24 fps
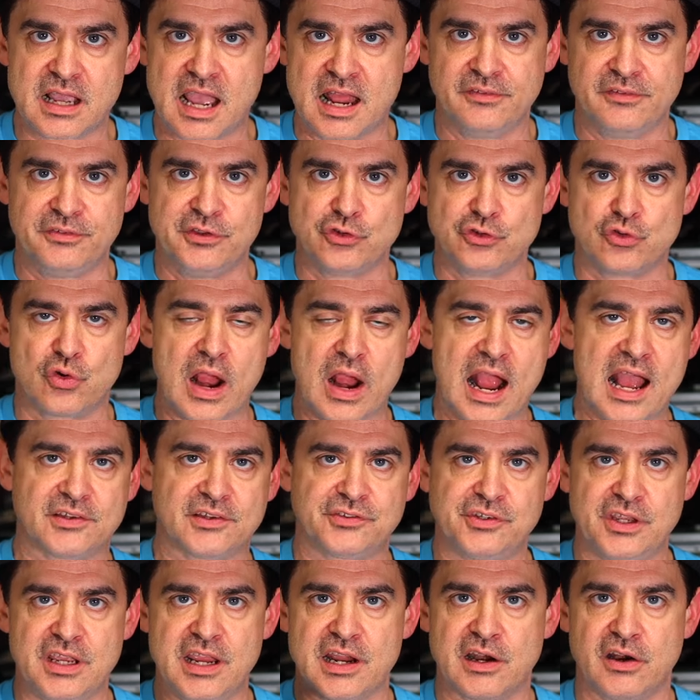kind of these
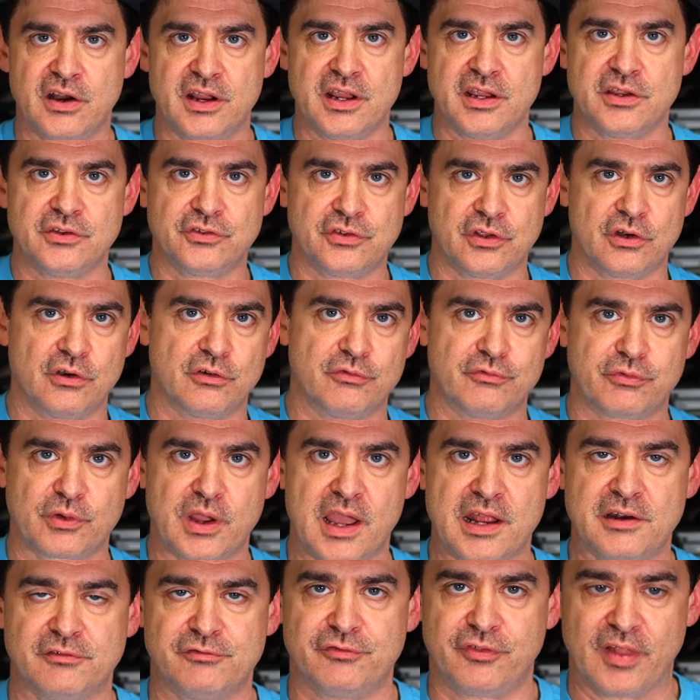grassy areas that are
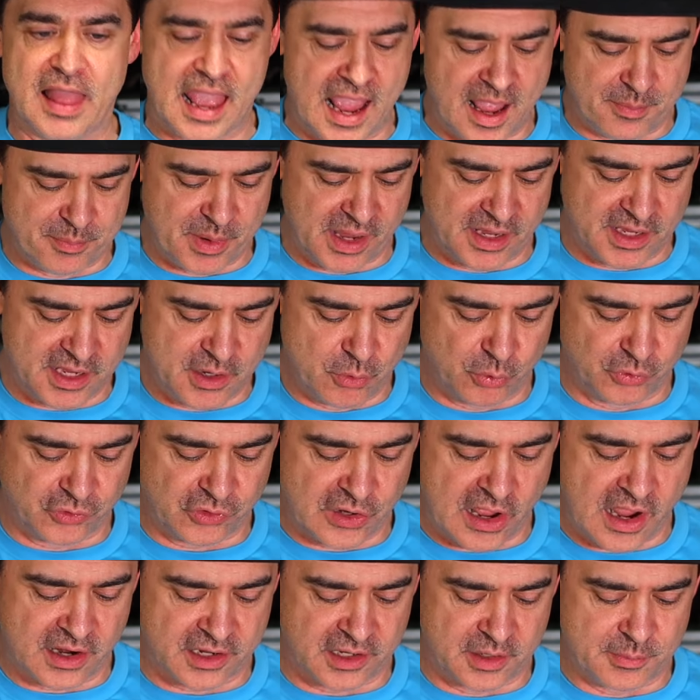kind of flat, but he was
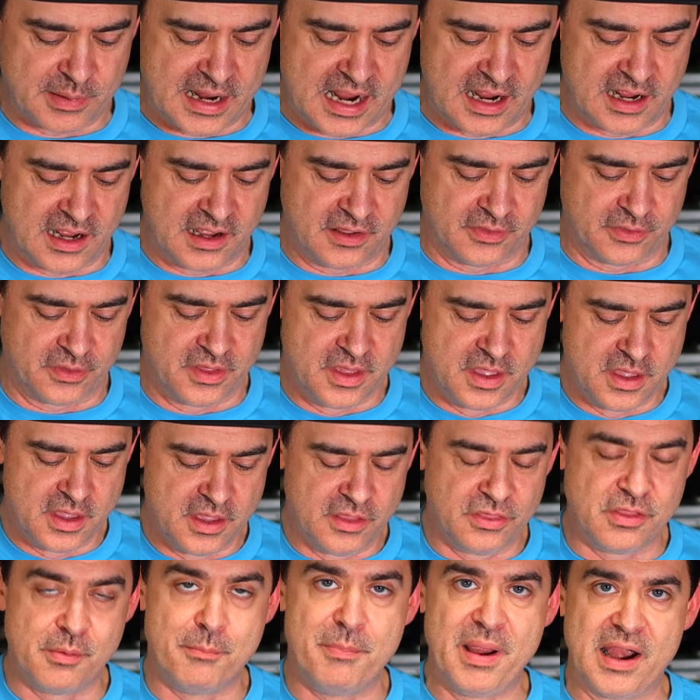talking about how
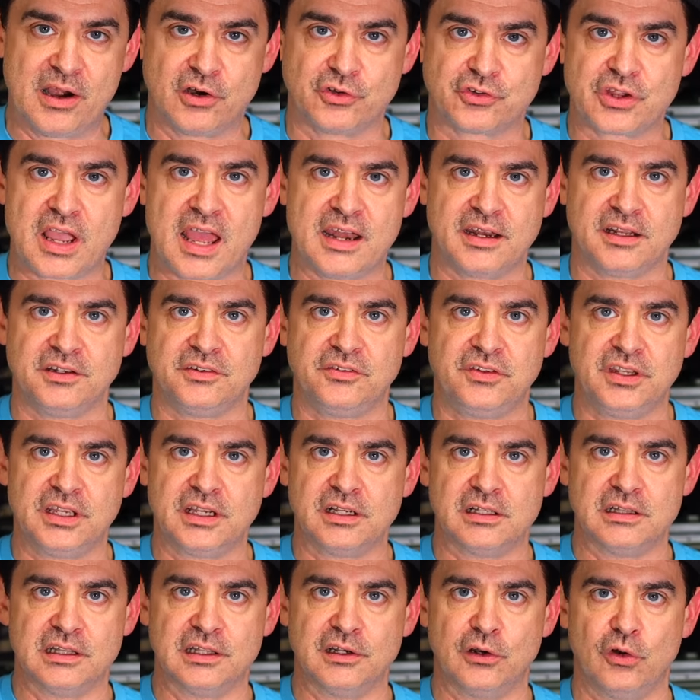the bears kind of dig
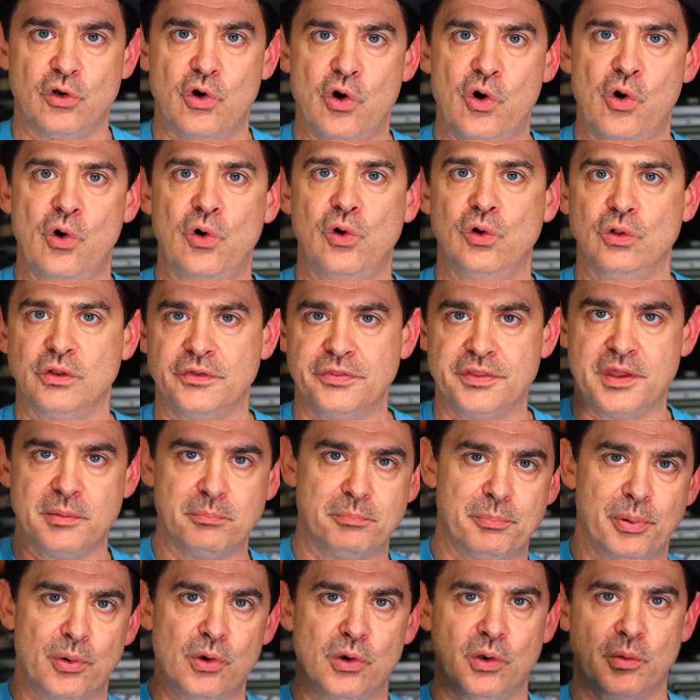a little hole and then
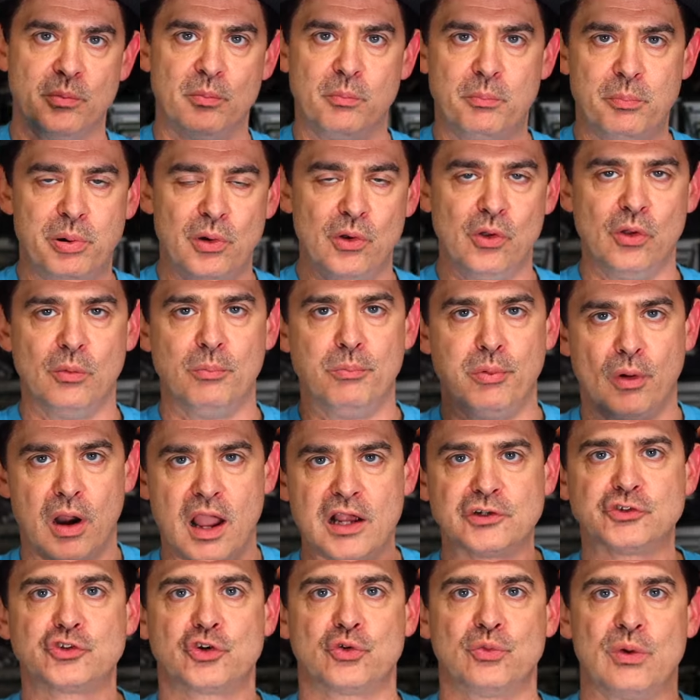pull
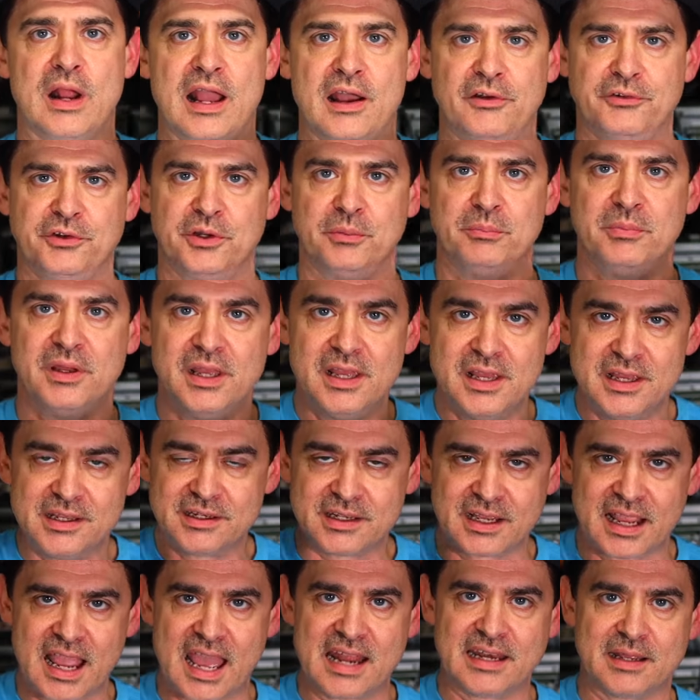brush around them
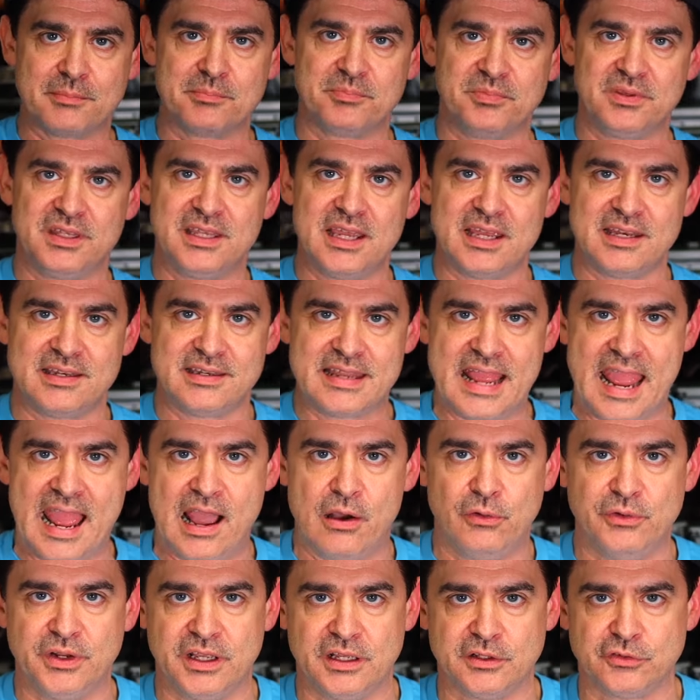to kind of get
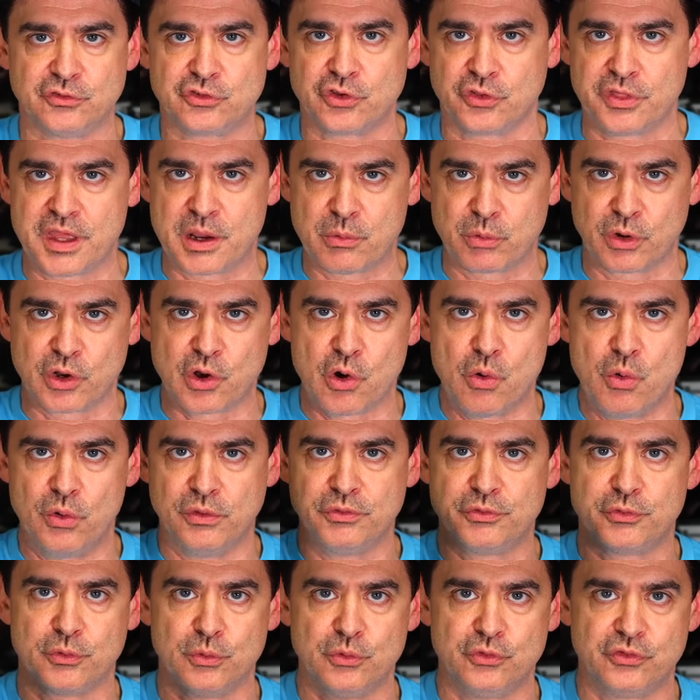down in. So they were
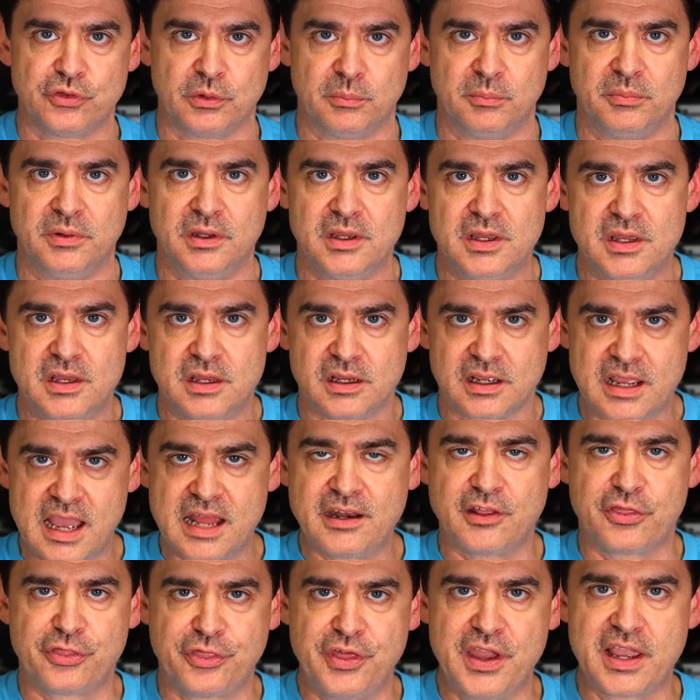going through some
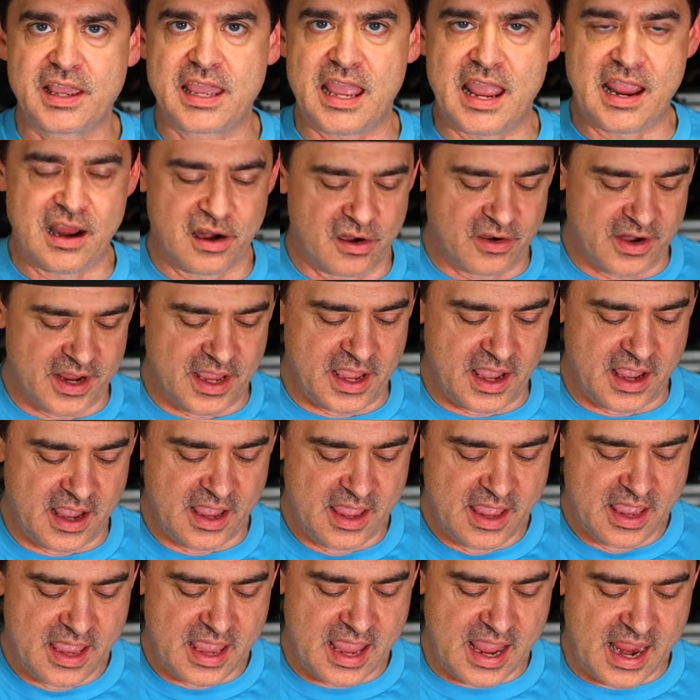kind of thick area,
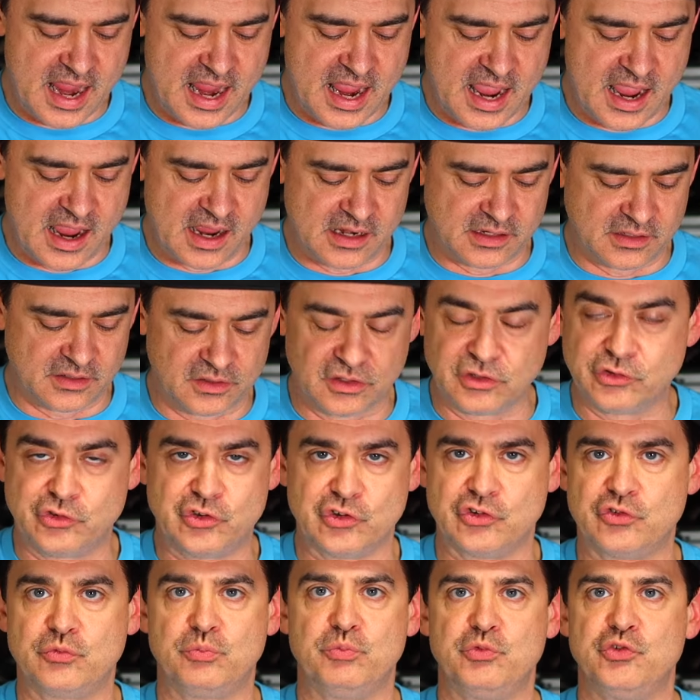and
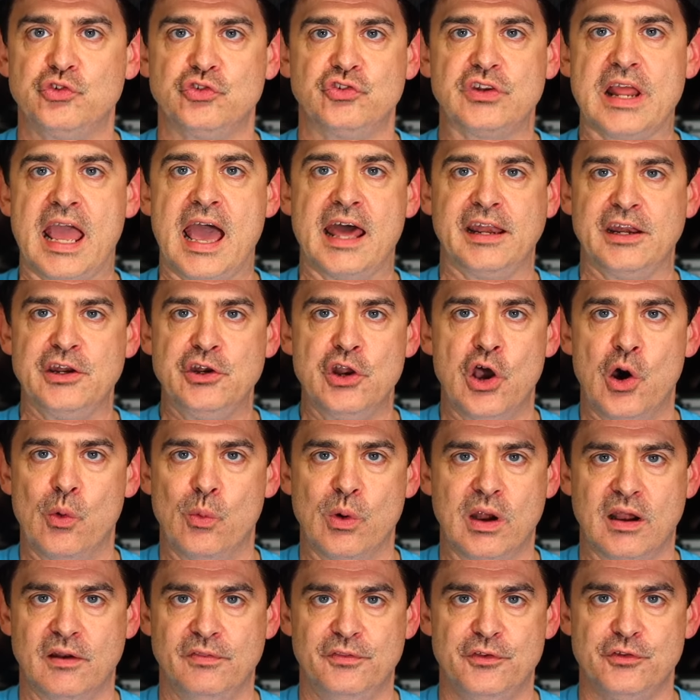just out of
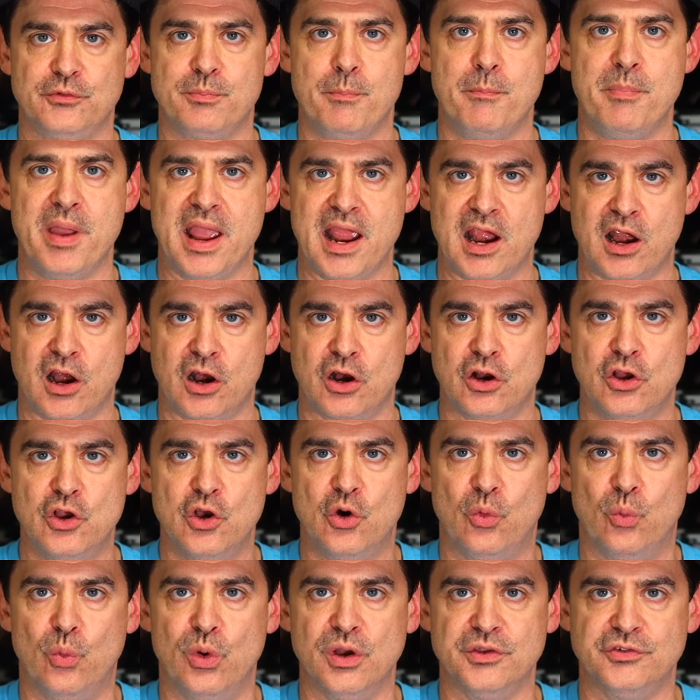nowhere, this bear
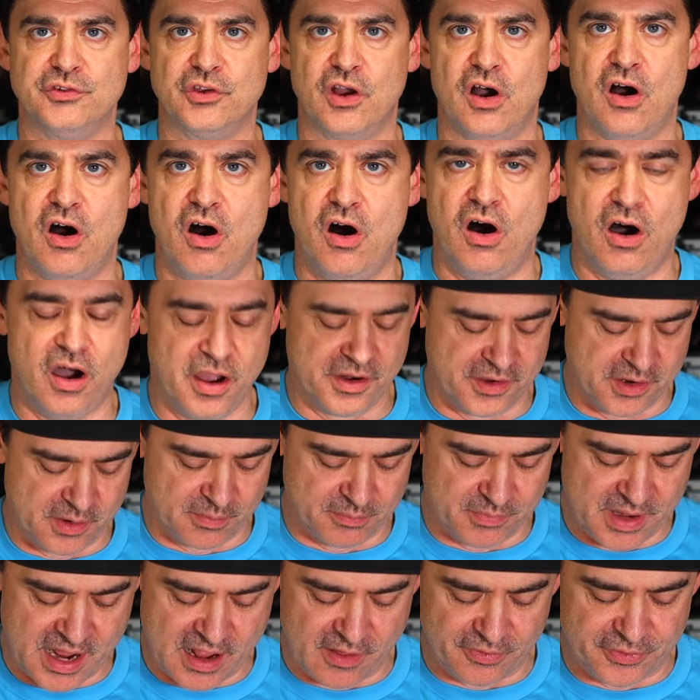was on
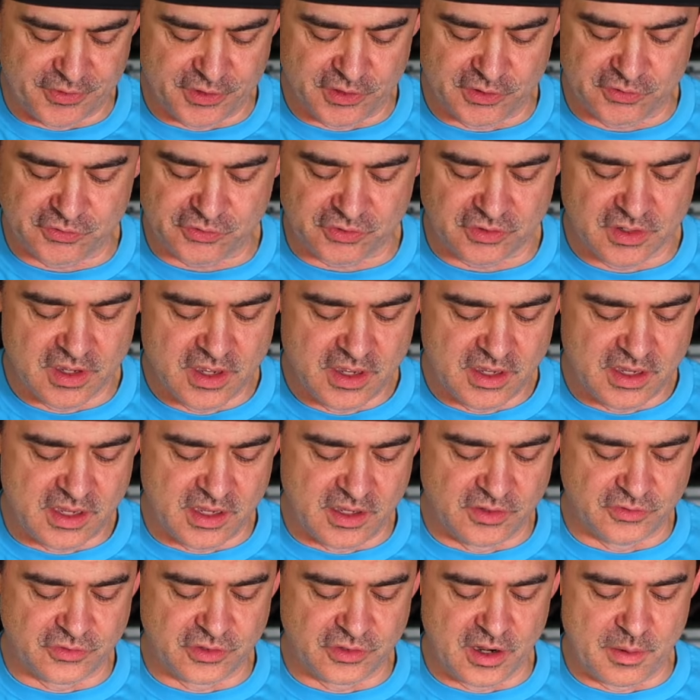him. Now, this
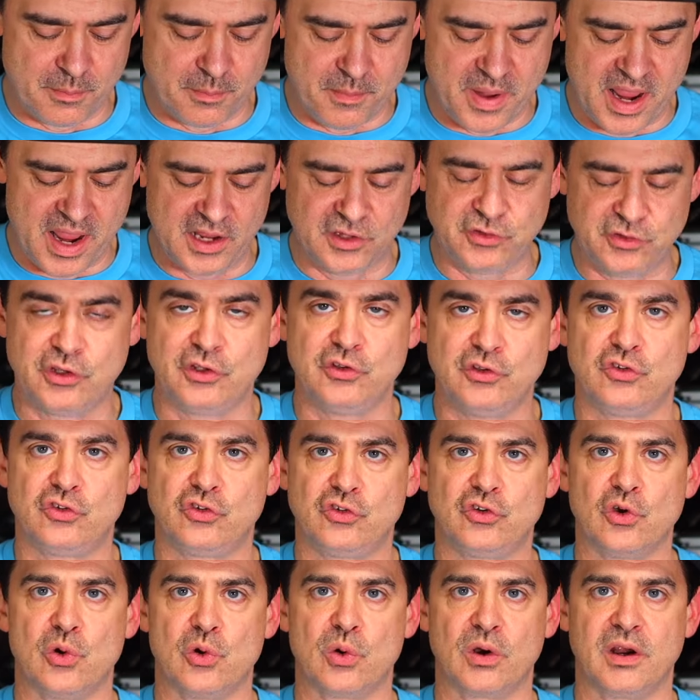is an amazing
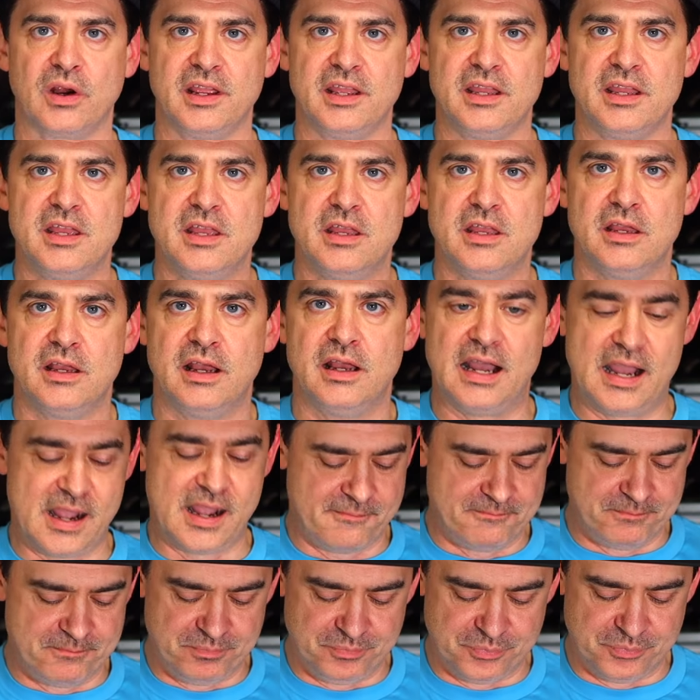story.
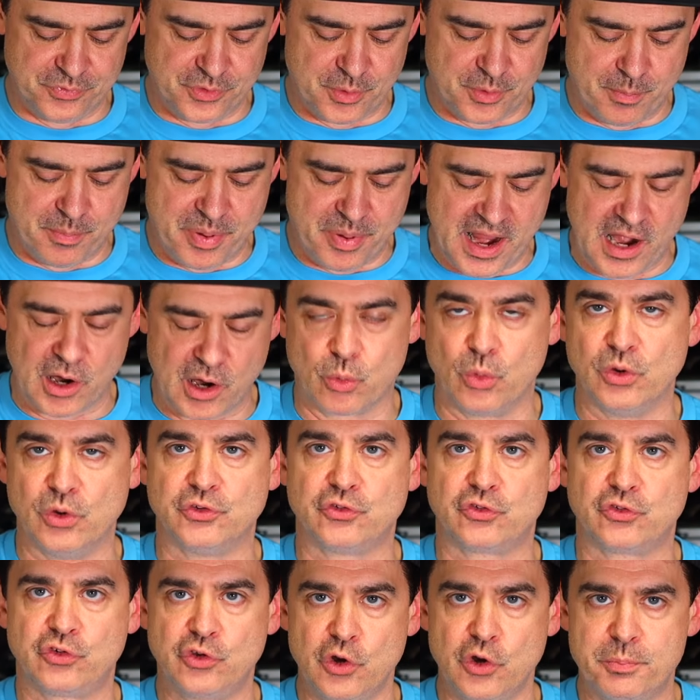The bear was
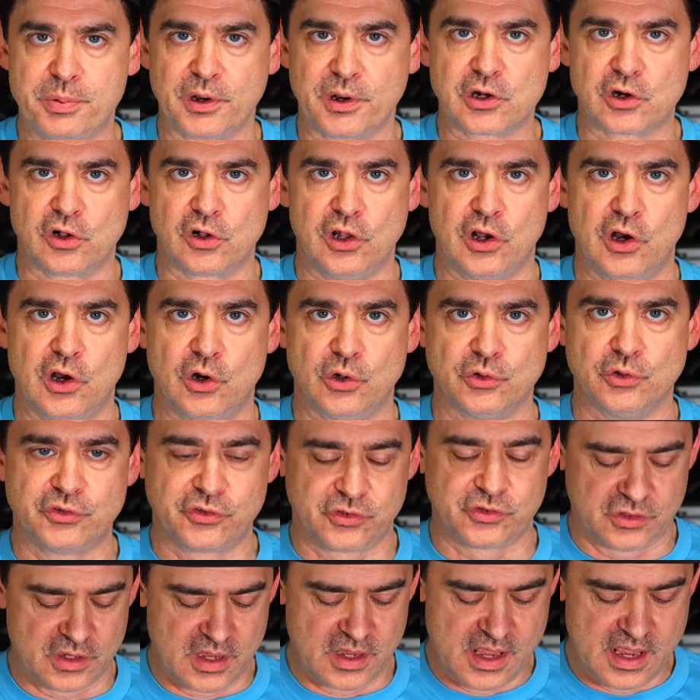super
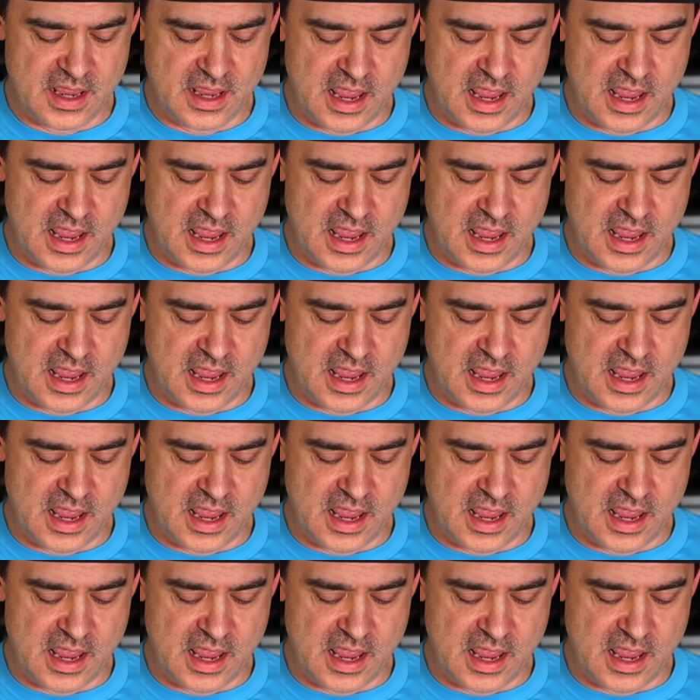close.